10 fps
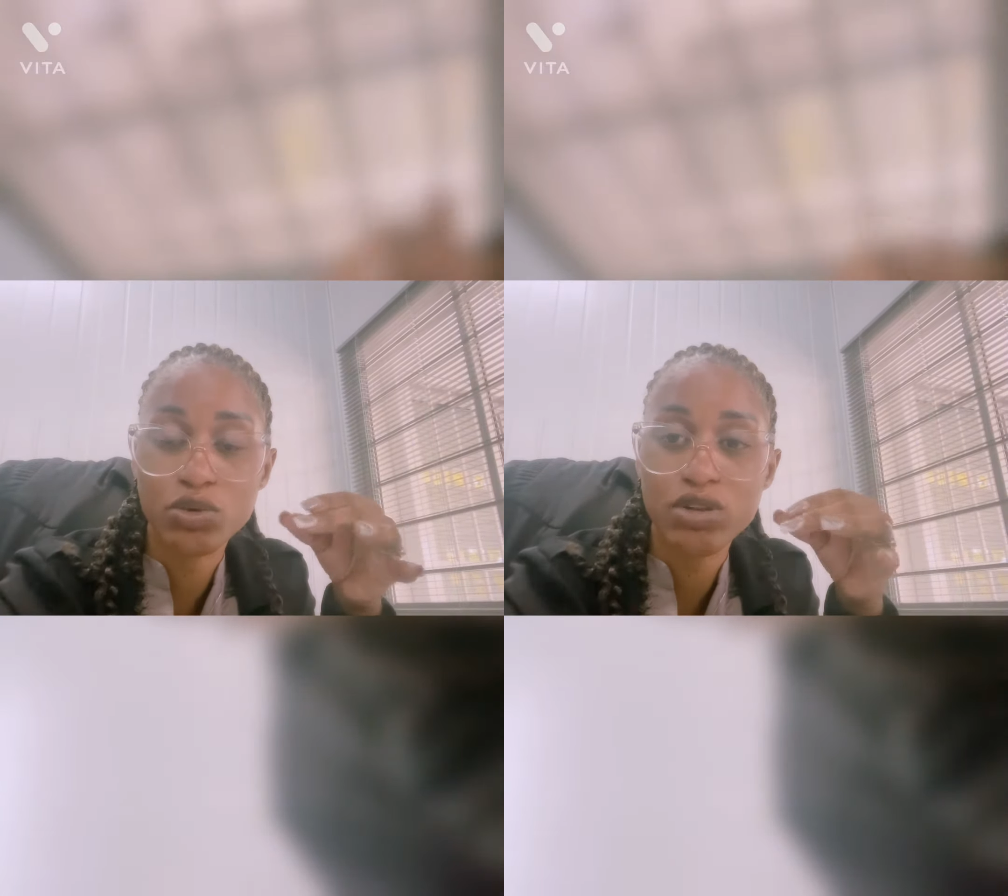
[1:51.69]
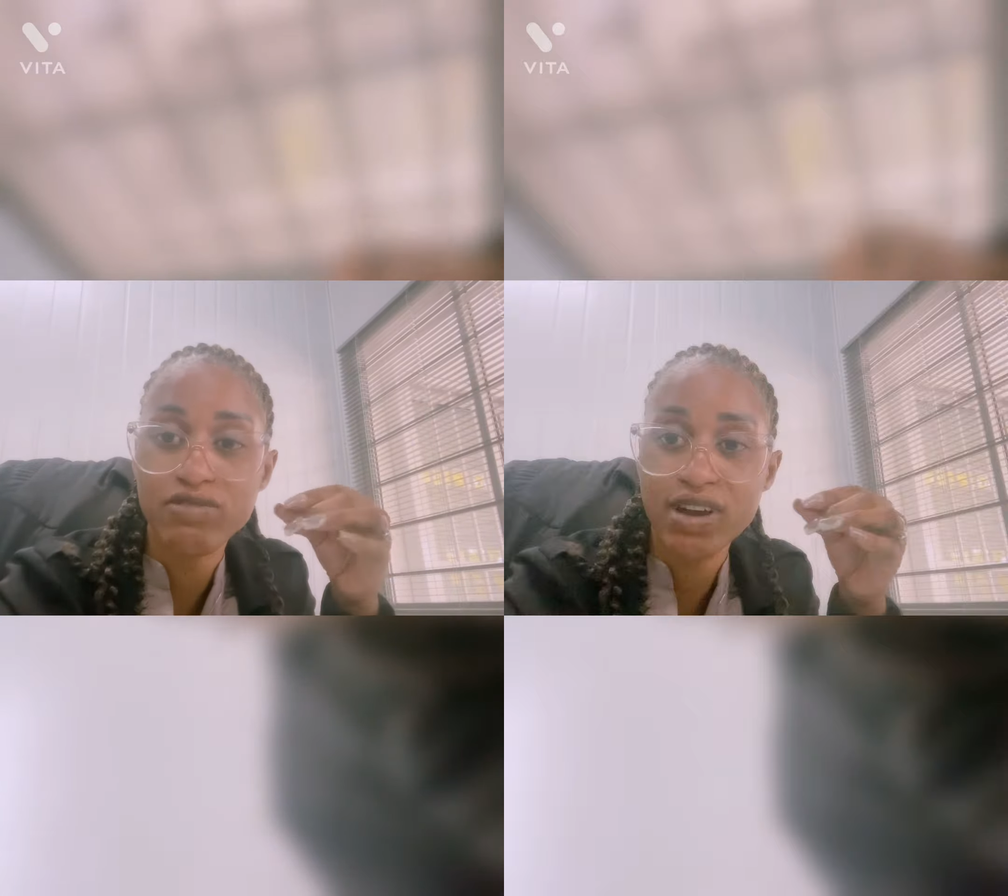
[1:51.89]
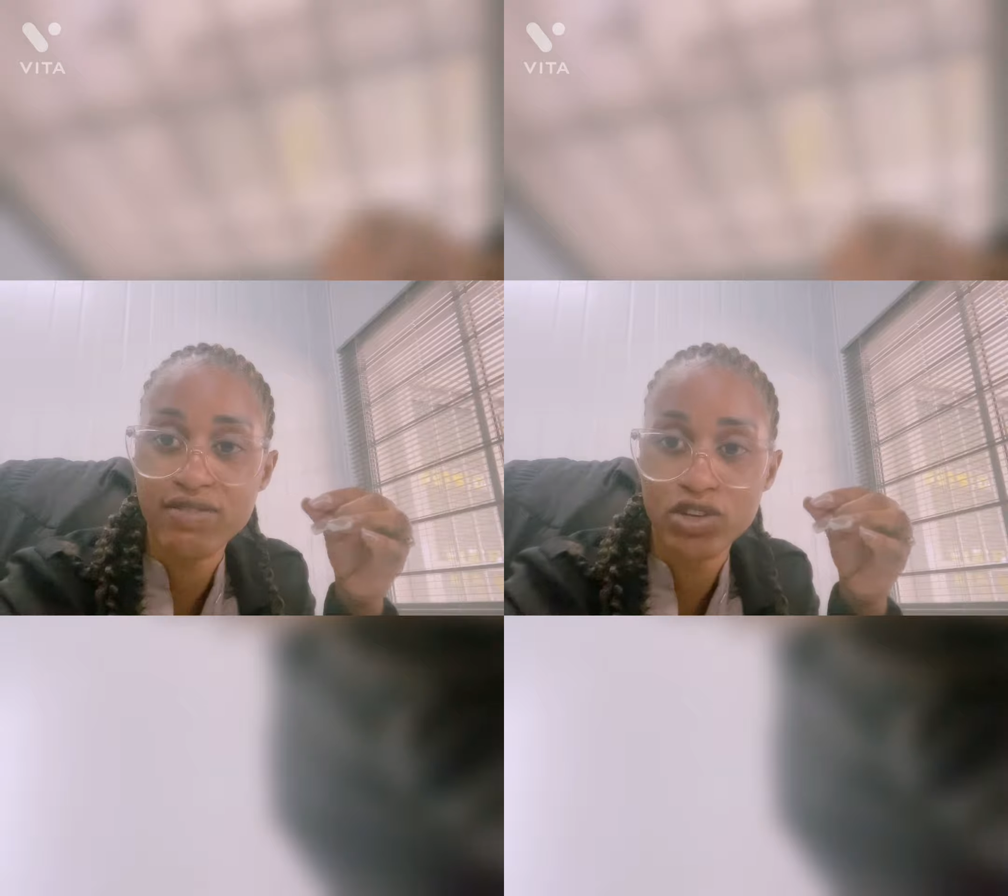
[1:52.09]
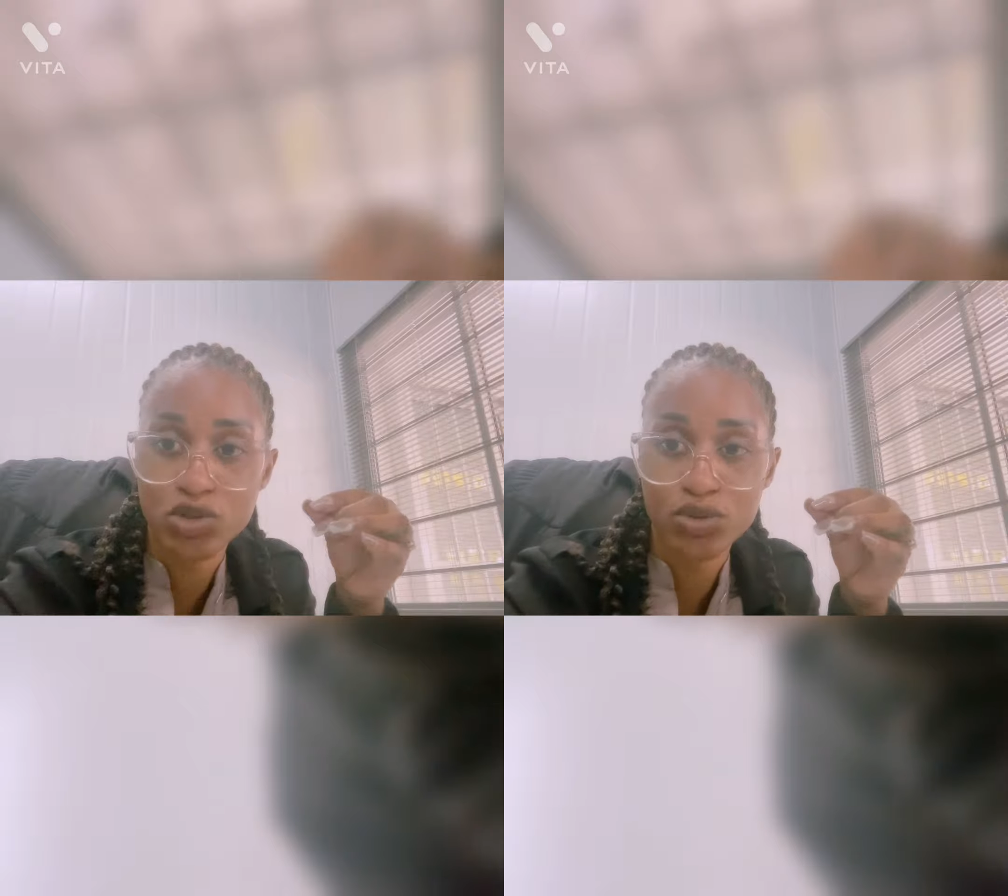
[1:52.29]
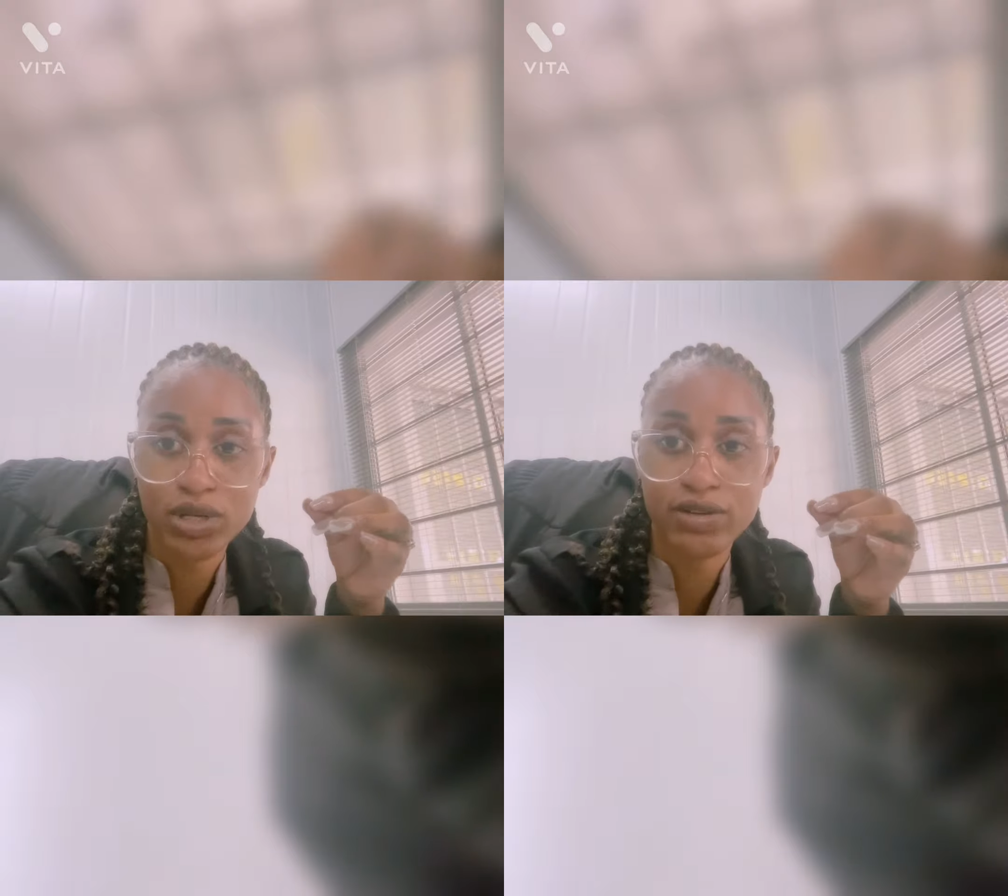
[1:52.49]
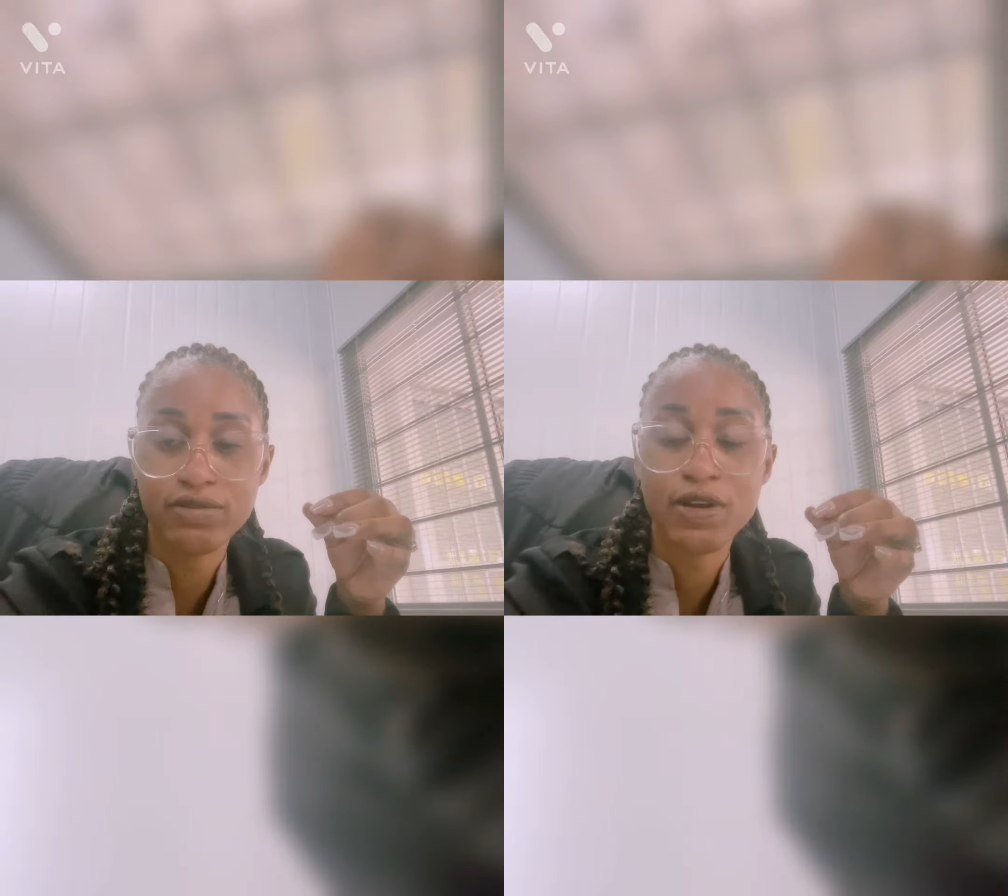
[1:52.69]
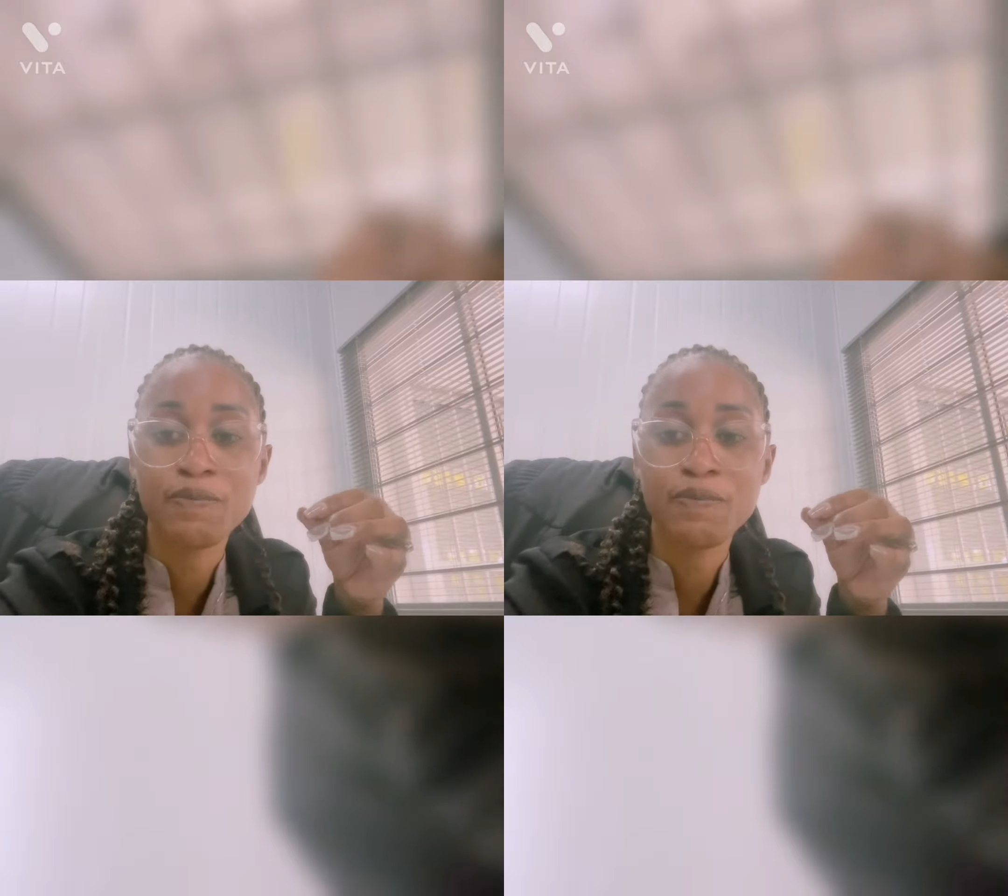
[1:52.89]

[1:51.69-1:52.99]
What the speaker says: 25 years to live.